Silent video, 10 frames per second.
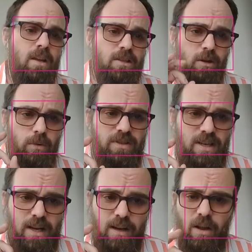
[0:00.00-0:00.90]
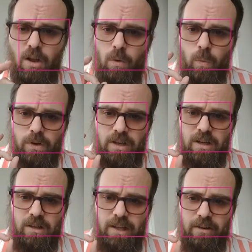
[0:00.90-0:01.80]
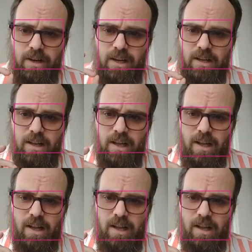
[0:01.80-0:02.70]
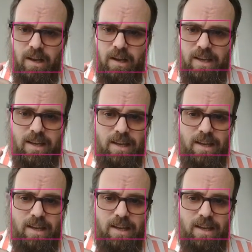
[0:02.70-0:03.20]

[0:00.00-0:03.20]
So we're saying we're declaring an